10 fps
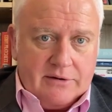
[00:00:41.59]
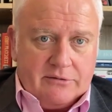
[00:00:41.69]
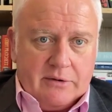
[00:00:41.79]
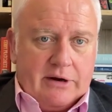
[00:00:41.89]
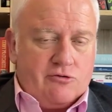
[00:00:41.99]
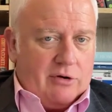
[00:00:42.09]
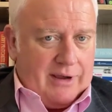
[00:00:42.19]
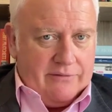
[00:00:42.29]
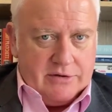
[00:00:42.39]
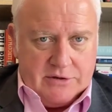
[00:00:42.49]
So we're going to try and
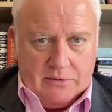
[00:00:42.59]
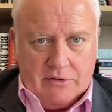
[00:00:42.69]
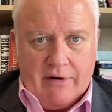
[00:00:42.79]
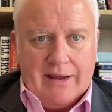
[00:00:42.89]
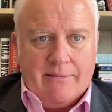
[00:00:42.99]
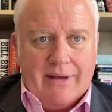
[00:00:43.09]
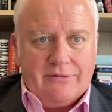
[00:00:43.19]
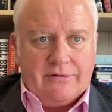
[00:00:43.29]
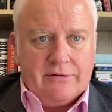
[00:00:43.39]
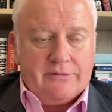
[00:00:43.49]
give it to you on a regular
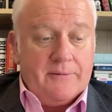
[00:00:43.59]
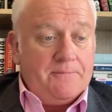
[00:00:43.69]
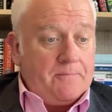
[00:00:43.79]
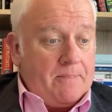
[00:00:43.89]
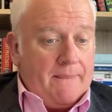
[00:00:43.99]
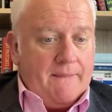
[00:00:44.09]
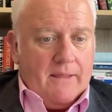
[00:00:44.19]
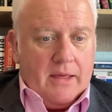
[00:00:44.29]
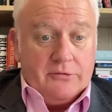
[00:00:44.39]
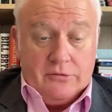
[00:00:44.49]
basis.
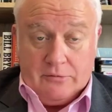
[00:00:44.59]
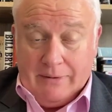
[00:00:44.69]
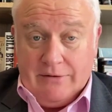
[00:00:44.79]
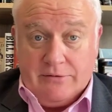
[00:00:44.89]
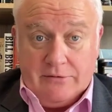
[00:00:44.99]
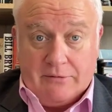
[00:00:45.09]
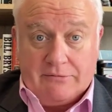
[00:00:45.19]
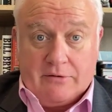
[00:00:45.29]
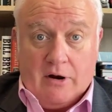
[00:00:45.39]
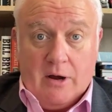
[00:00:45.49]
So please do
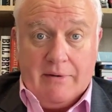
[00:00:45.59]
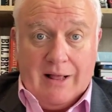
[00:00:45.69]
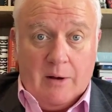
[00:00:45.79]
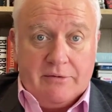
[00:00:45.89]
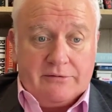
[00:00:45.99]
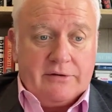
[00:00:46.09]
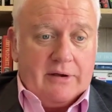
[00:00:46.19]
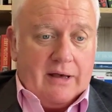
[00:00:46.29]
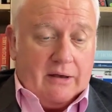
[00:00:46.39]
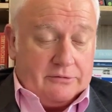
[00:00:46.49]
subscribe. It'll help us
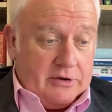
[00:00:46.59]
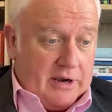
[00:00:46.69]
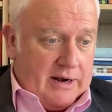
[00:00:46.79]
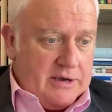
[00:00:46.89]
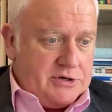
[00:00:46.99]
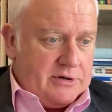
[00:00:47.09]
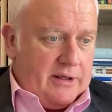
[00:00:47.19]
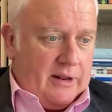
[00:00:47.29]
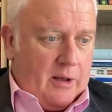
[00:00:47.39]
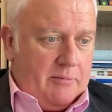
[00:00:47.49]
our circulation.
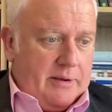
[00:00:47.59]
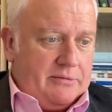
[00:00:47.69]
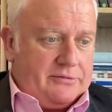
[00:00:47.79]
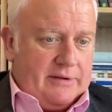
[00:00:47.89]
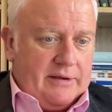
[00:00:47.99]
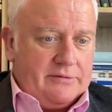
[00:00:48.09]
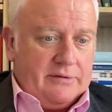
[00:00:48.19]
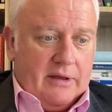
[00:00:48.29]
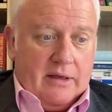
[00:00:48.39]
It'll help people see us.